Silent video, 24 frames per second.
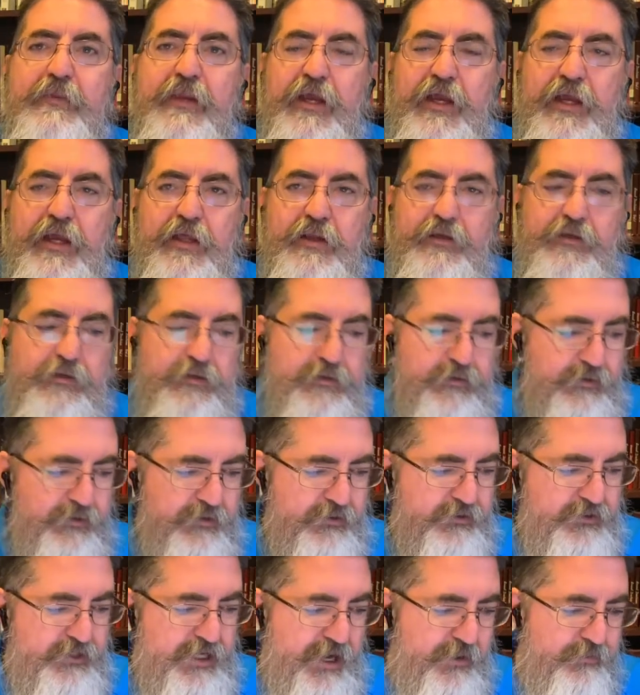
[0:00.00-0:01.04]
In
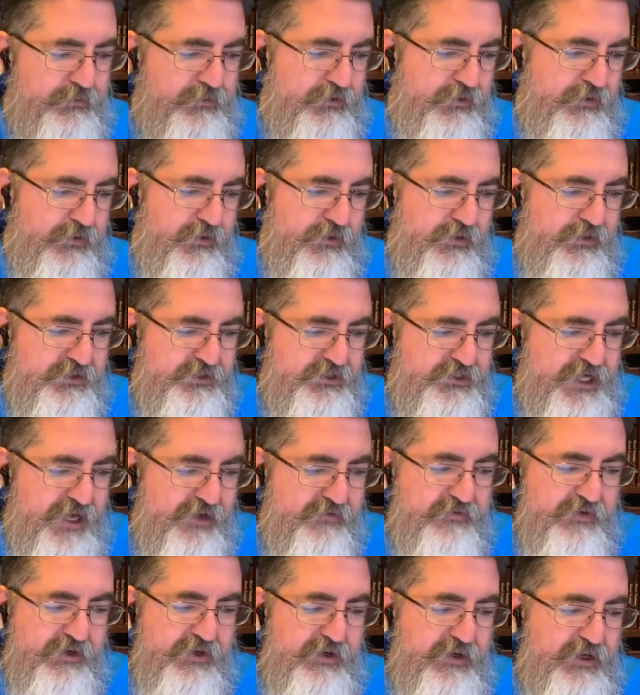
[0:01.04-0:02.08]
chapter
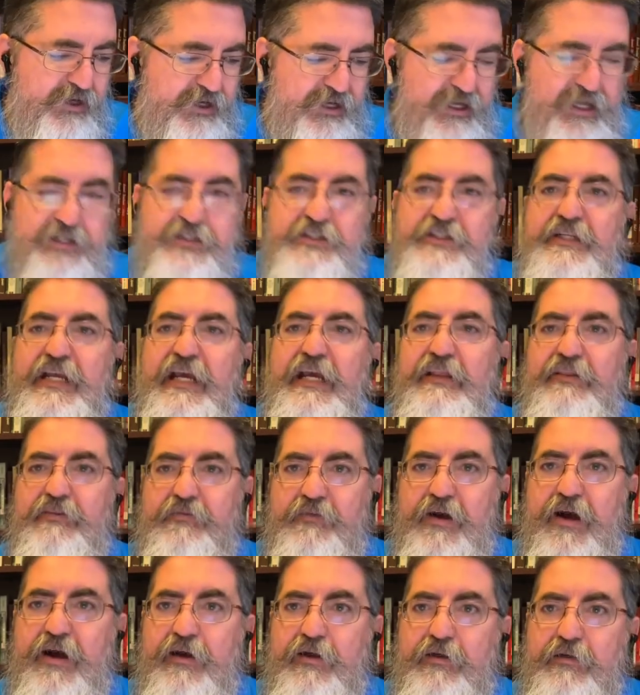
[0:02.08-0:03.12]
7, it's teeth
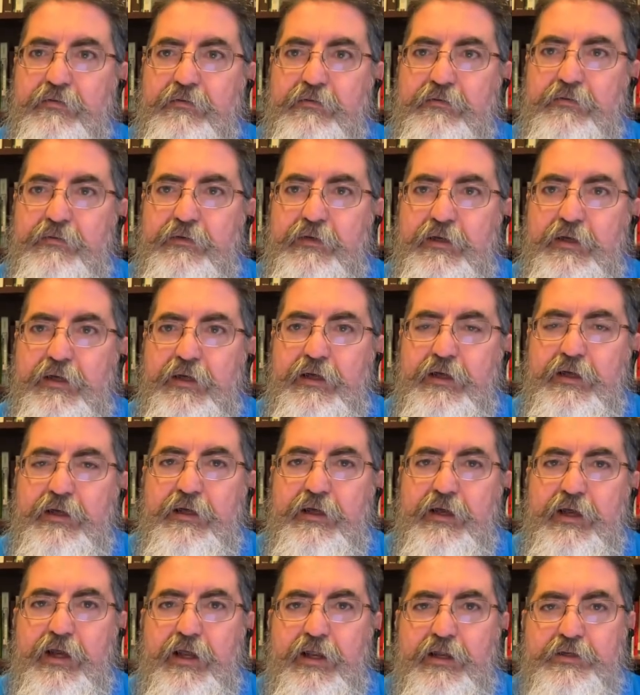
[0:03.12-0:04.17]
of iron.
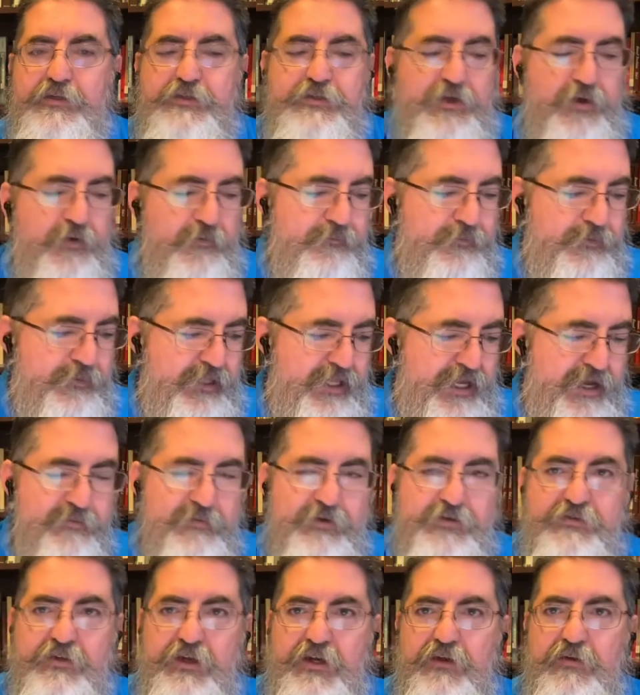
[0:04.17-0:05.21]
And so the
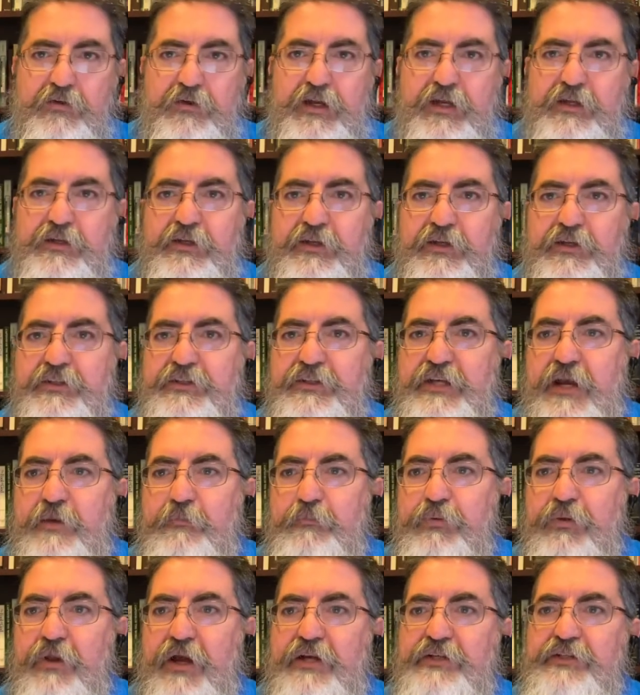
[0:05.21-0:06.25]
imagery will get you to the same
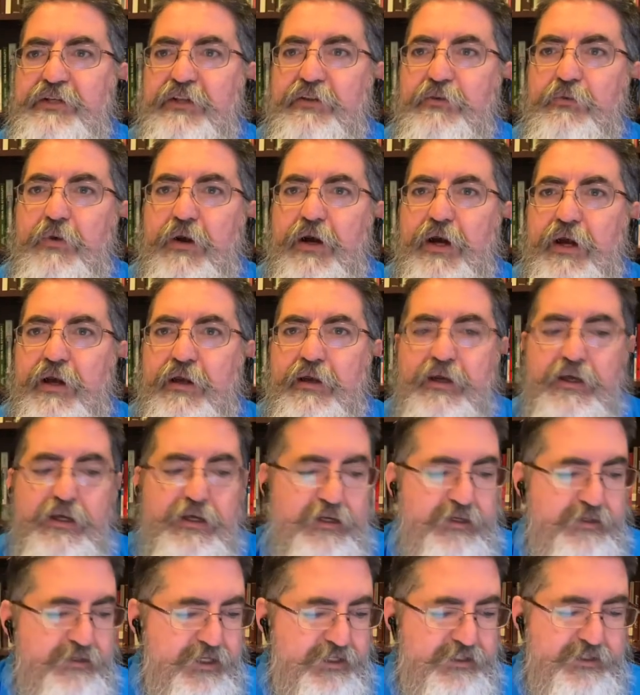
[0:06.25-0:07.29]
place either way.
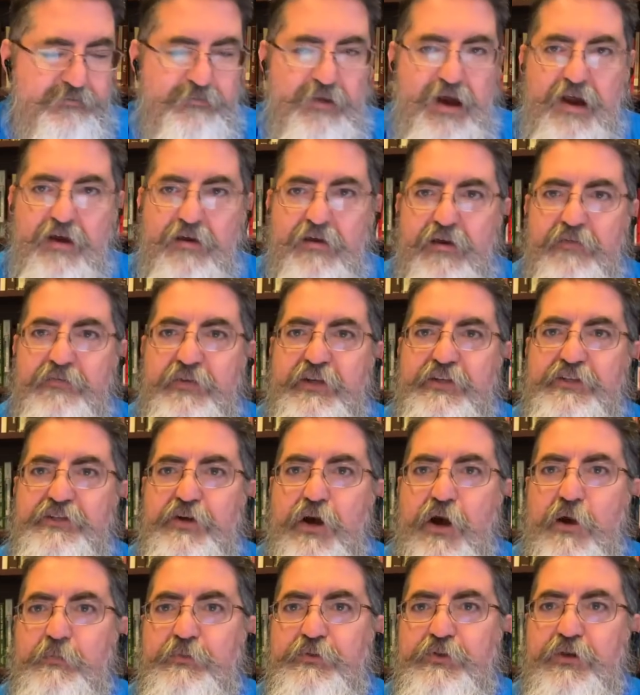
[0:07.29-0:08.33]
Doesn't matter if he
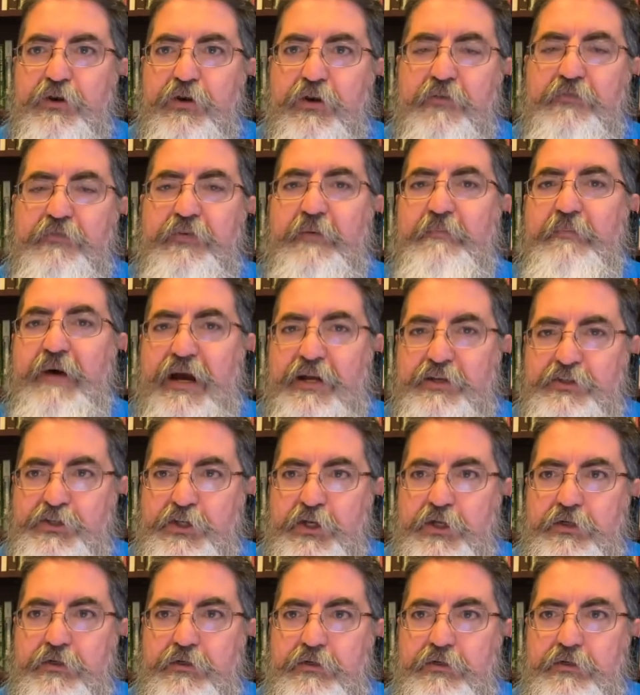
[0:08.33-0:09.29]
stomps you or if he bites you.